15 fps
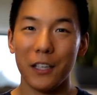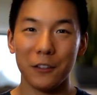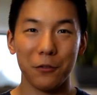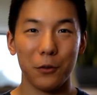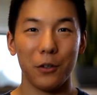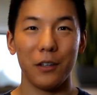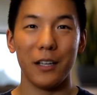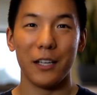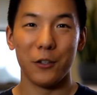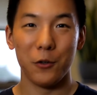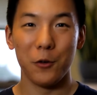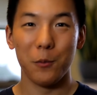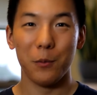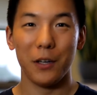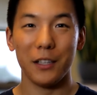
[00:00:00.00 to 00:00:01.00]
Fast forward like
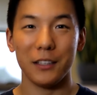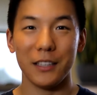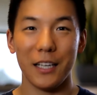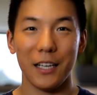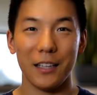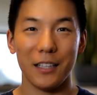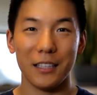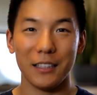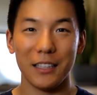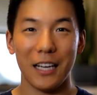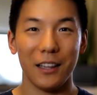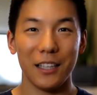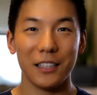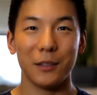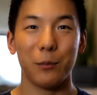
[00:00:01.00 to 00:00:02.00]
two months and this
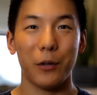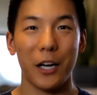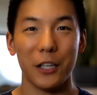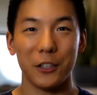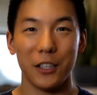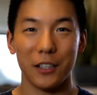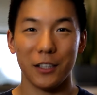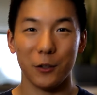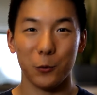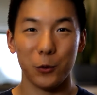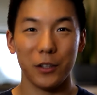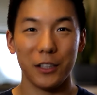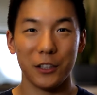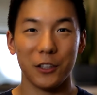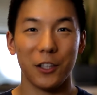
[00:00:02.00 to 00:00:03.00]
list project is
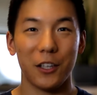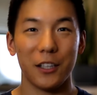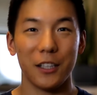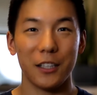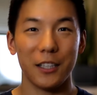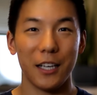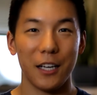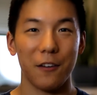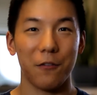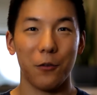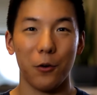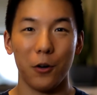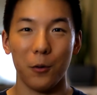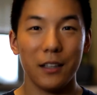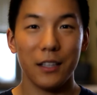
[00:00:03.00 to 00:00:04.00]
really starting to take
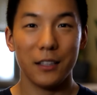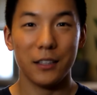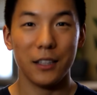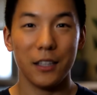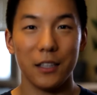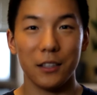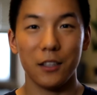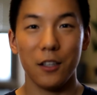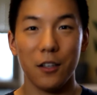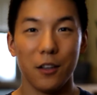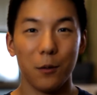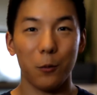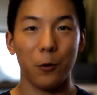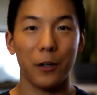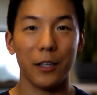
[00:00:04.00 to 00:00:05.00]
form. This is
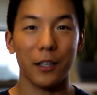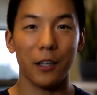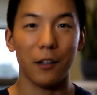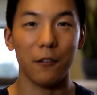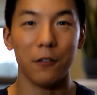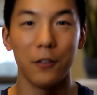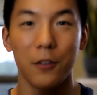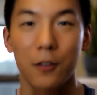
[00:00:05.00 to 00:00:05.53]
the morning of.